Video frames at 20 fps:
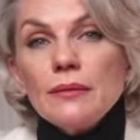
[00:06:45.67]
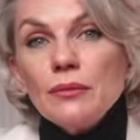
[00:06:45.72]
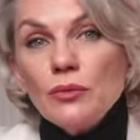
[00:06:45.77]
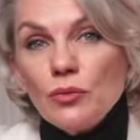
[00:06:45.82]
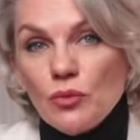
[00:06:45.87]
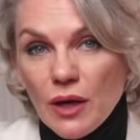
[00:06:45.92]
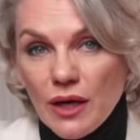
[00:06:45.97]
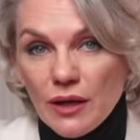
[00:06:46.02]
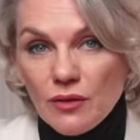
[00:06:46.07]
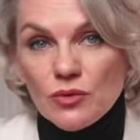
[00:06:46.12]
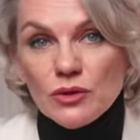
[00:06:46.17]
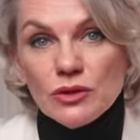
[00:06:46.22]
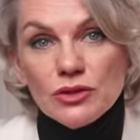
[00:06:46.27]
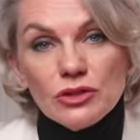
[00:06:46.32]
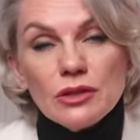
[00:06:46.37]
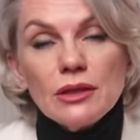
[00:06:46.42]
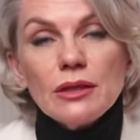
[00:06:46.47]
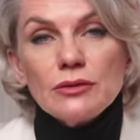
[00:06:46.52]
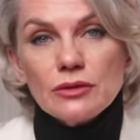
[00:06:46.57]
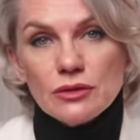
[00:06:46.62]
Why was
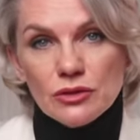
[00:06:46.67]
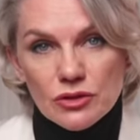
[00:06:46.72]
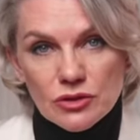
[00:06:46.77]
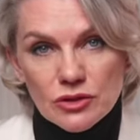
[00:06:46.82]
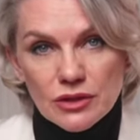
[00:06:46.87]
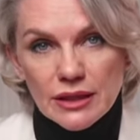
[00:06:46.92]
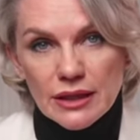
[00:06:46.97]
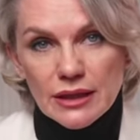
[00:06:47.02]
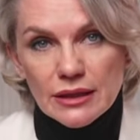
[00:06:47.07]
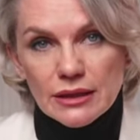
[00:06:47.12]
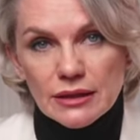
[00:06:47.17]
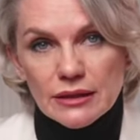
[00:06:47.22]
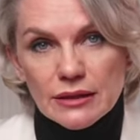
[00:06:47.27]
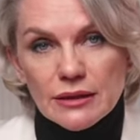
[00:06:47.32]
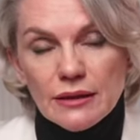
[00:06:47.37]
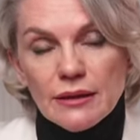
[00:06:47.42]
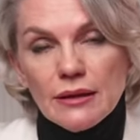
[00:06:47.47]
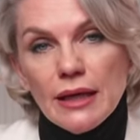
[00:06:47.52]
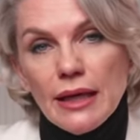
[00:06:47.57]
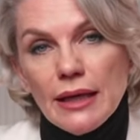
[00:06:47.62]
she even created?
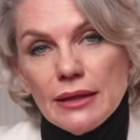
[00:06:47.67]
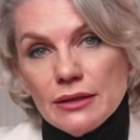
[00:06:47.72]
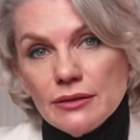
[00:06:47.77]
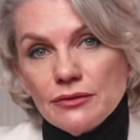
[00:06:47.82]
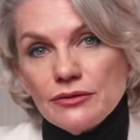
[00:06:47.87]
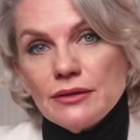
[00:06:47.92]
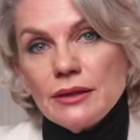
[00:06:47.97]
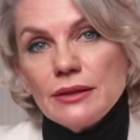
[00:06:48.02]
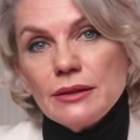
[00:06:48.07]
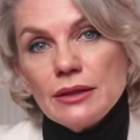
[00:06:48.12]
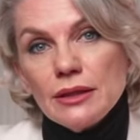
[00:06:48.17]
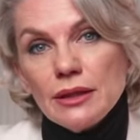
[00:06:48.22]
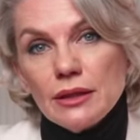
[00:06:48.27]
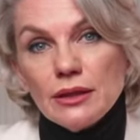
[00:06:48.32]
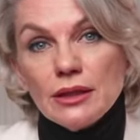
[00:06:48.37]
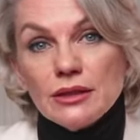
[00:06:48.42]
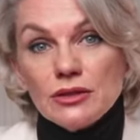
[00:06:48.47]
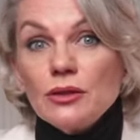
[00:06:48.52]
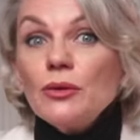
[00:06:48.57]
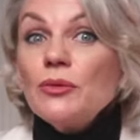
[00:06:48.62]
And the fifth year
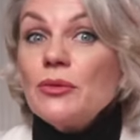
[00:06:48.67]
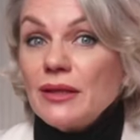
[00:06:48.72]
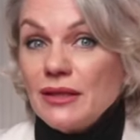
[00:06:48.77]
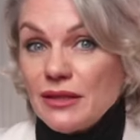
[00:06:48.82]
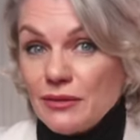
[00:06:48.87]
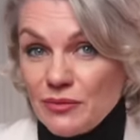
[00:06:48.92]
has already